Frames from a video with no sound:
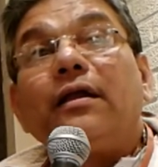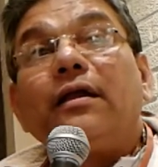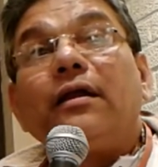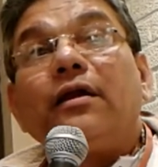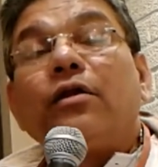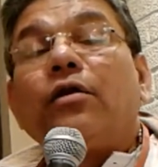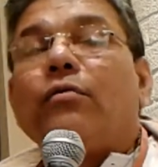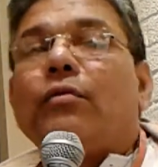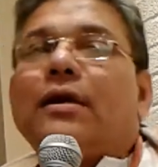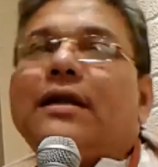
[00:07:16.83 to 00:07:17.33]

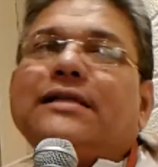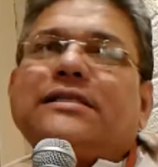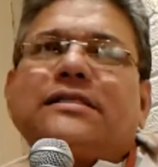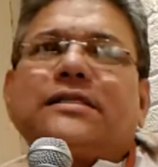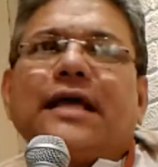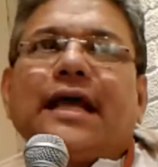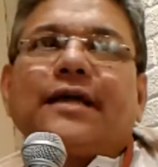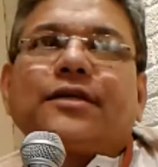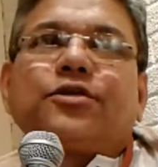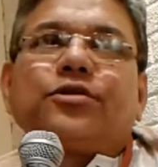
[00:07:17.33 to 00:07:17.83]
No, what is
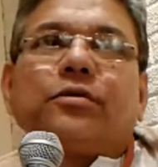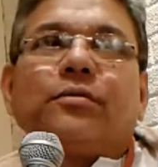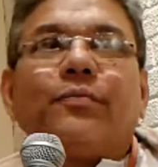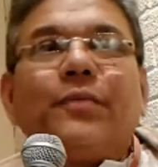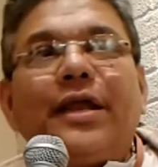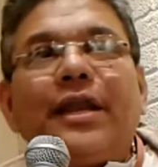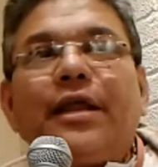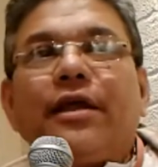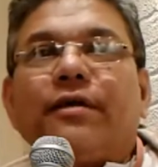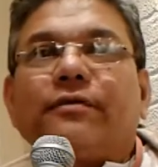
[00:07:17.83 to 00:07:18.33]
the actual
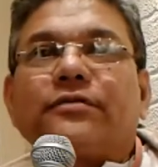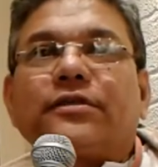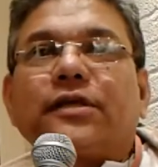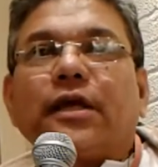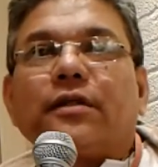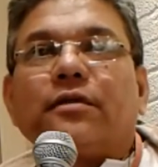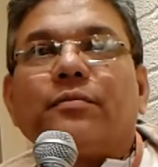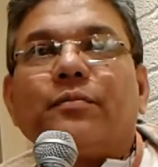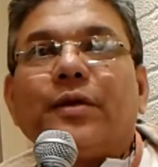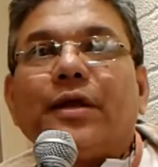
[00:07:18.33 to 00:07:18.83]
meaning of
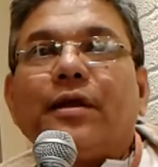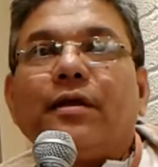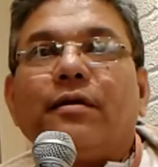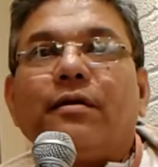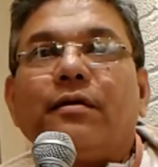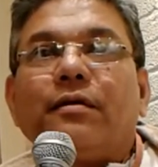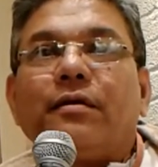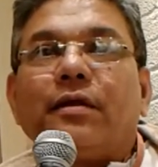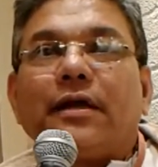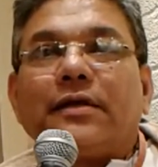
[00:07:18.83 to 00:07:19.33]
Sat mean
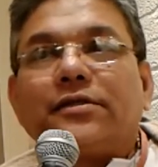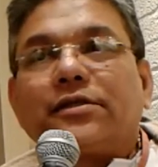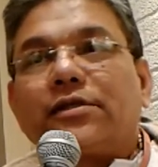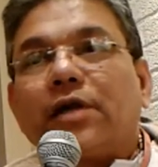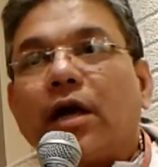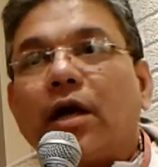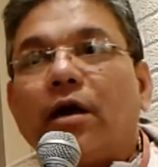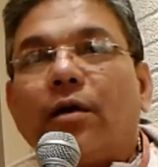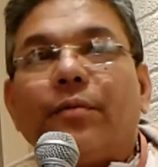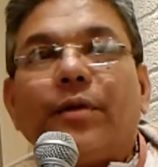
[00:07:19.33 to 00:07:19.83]
and
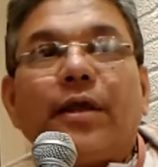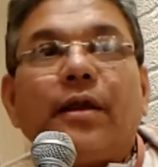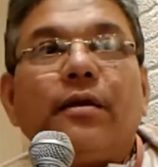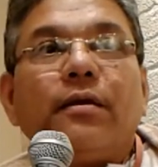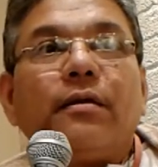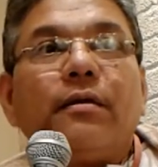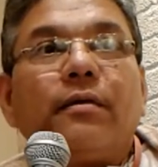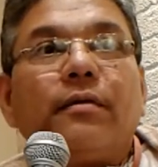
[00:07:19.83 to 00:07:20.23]
Sangha mean?